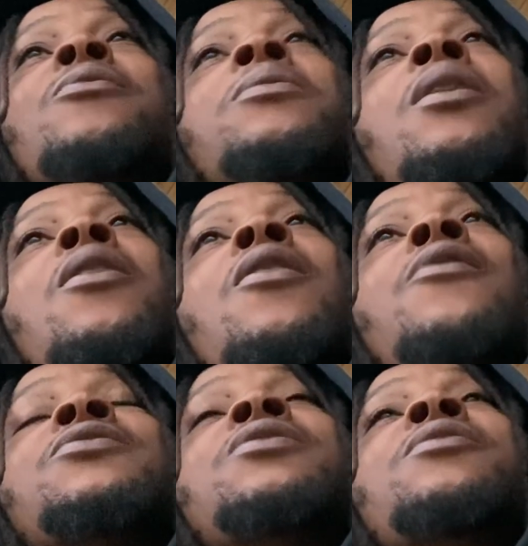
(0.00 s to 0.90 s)

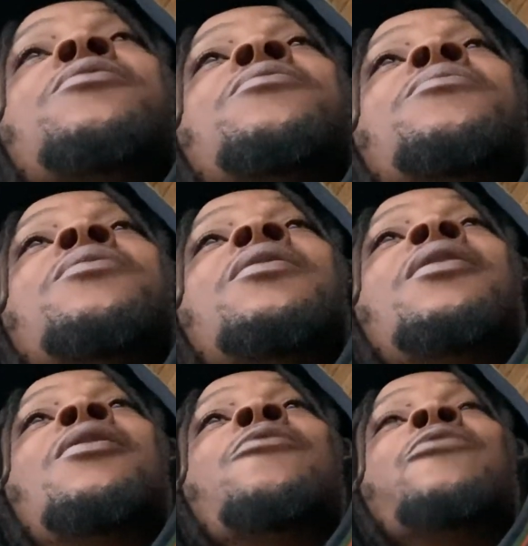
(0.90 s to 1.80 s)
loved, still
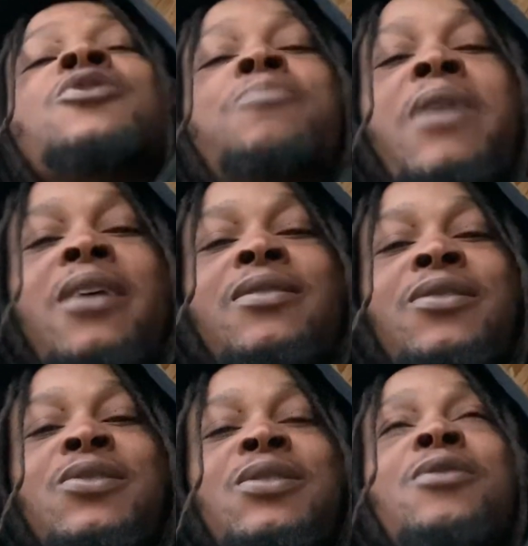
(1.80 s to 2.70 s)

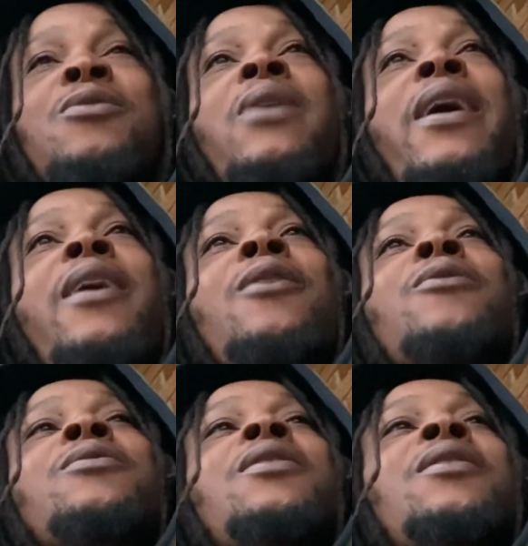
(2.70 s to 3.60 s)
respected, still held